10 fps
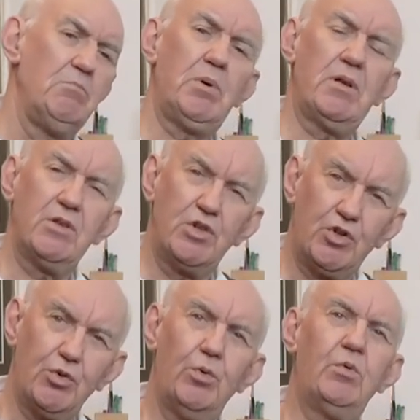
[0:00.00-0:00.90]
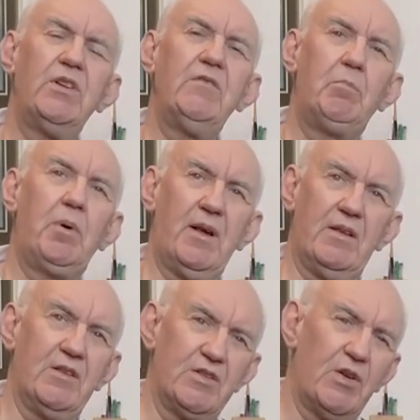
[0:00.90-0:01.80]
But the shortwave
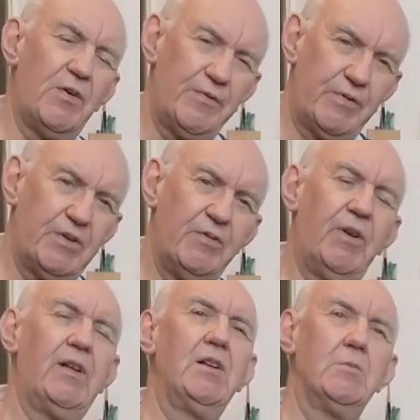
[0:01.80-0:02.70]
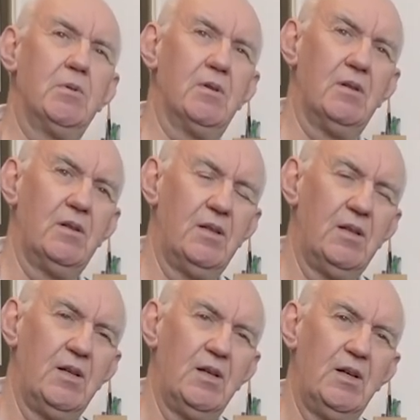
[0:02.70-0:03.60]
bands are very valuable.
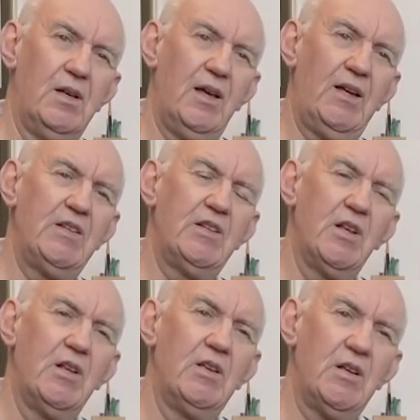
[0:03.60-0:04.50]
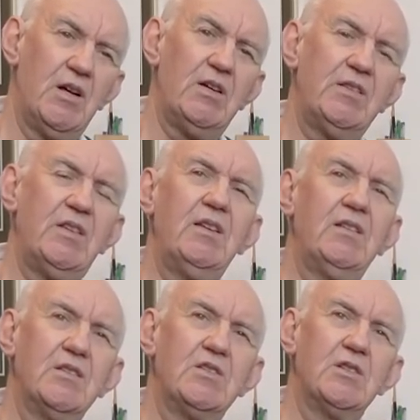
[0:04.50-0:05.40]
And I
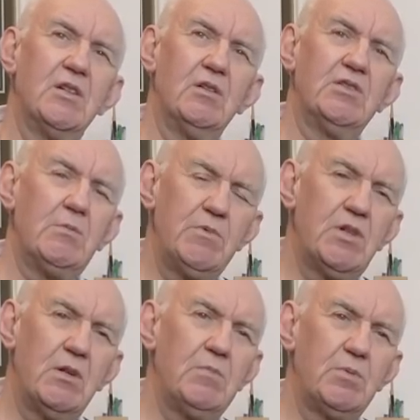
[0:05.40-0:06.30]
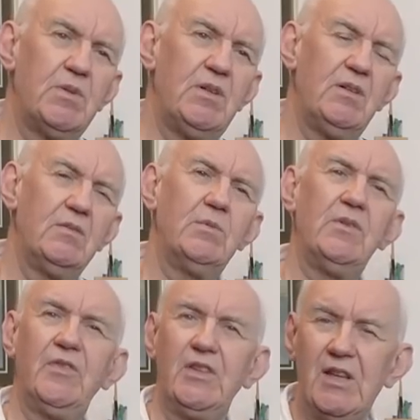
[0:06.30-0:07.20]
think that sometimes we
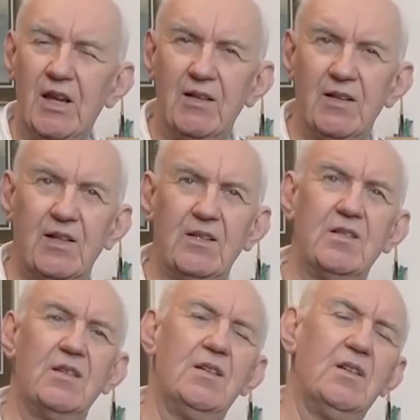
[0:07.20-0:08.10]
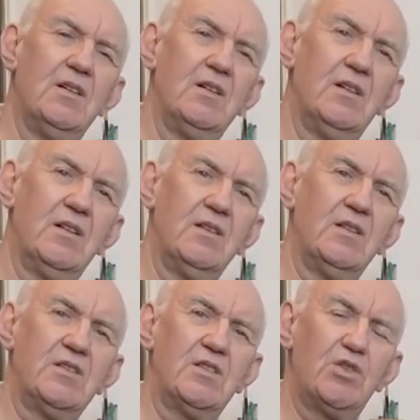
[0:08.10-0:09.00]
forget
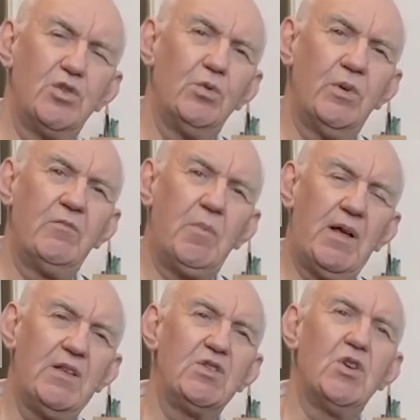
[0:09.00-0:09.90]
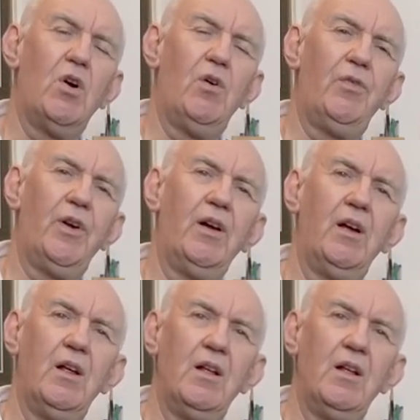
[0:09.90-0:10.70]
that the shortwave bands offer